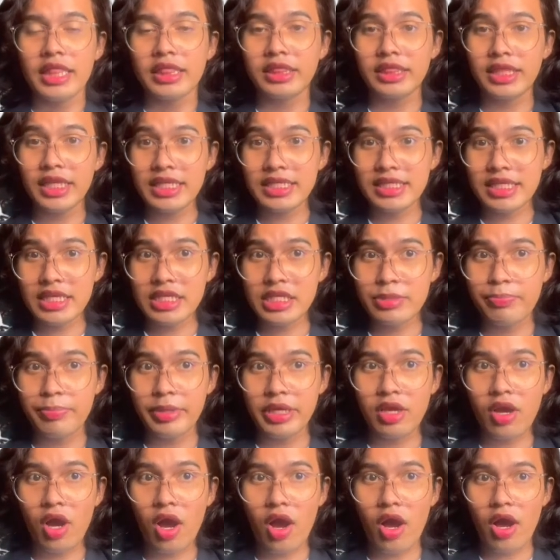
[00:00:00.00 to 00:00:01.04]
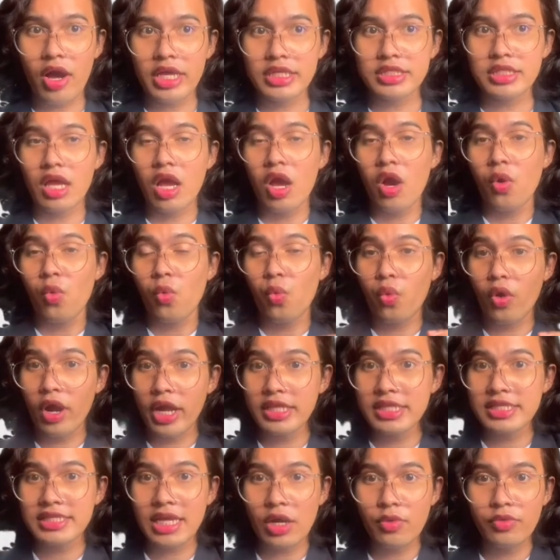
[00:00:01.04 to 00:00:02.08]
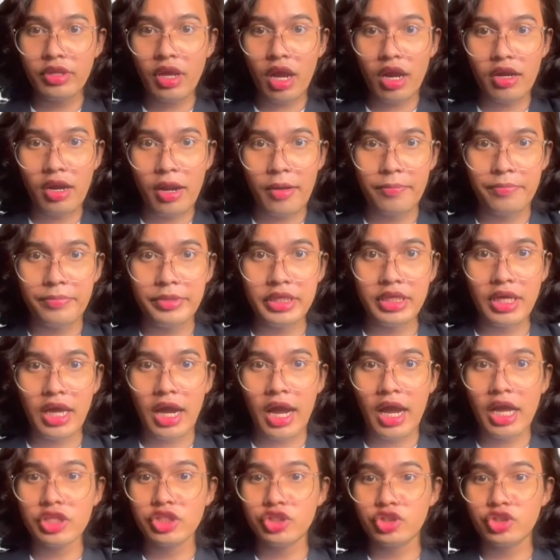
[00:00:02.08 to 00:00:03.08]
This is because once Saudi Arabia